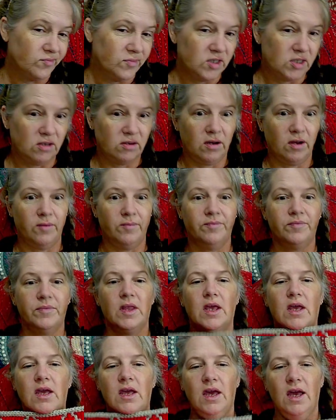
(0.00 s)
don't know
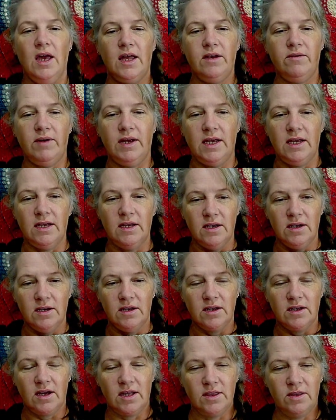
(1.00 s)
anyway
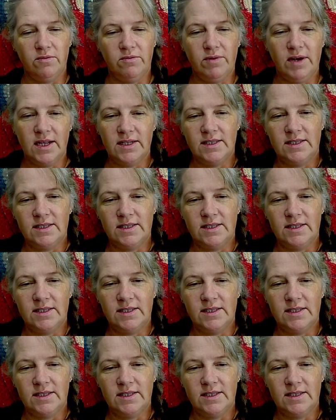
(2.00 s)
got the red